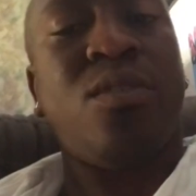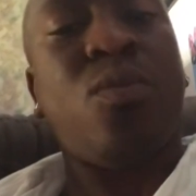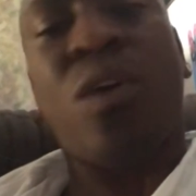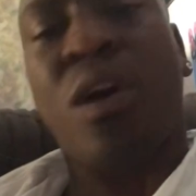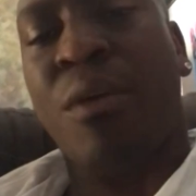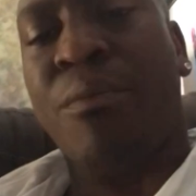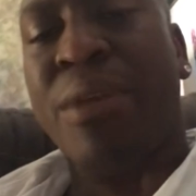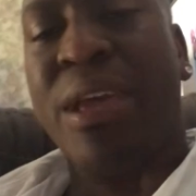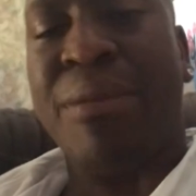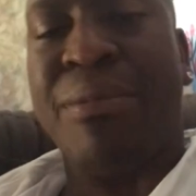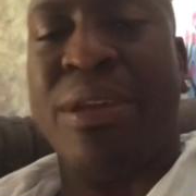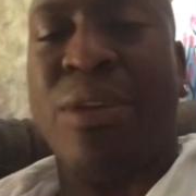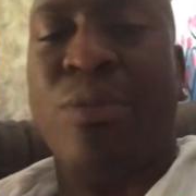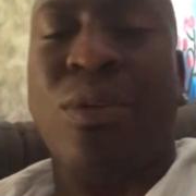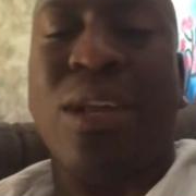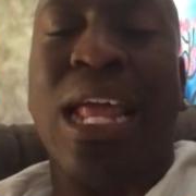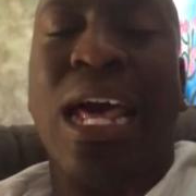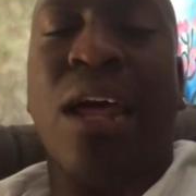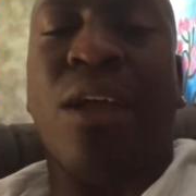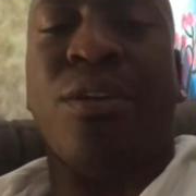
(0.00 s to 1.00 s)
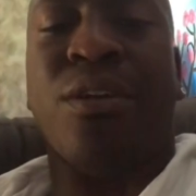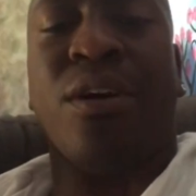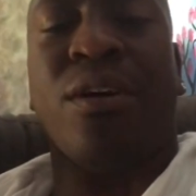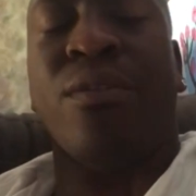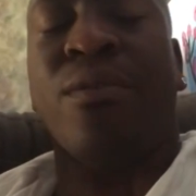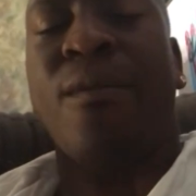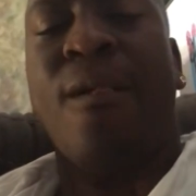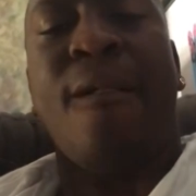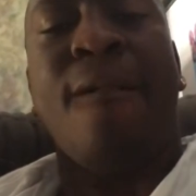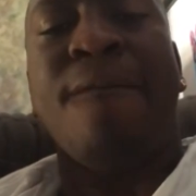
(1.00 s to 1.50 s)
Well, maybe, I don't
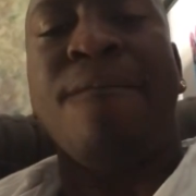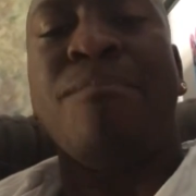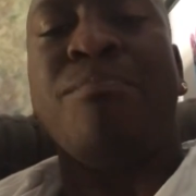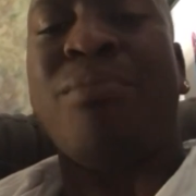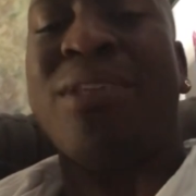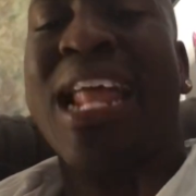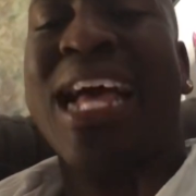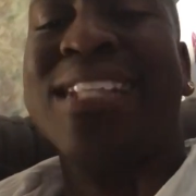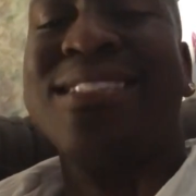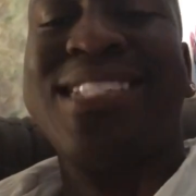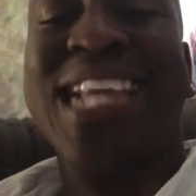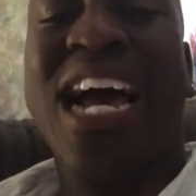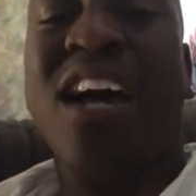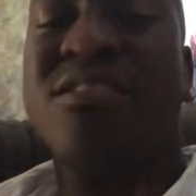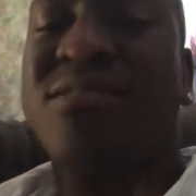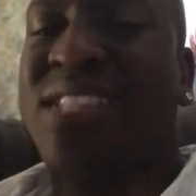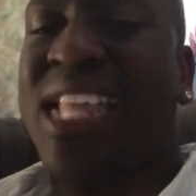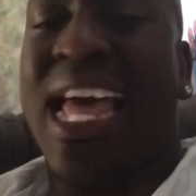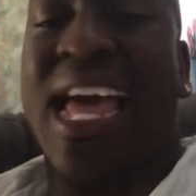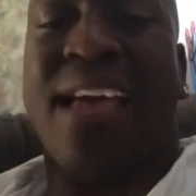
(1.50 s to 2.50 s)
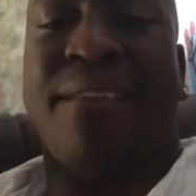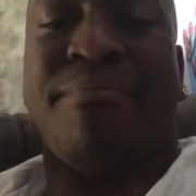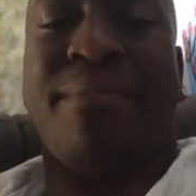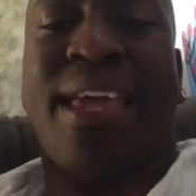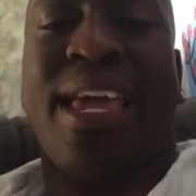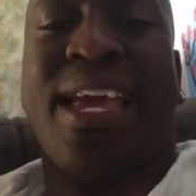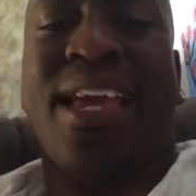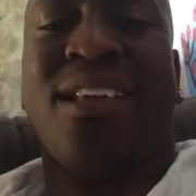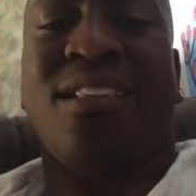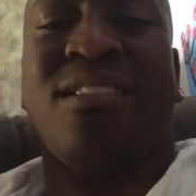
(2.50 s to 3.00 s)
know. But I doubt that,
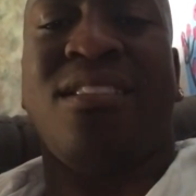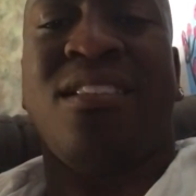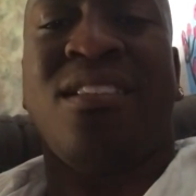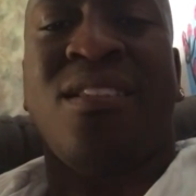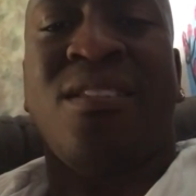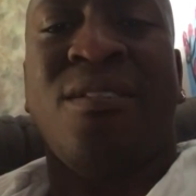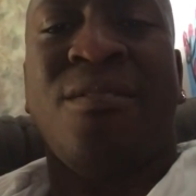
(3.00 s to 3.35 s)
man.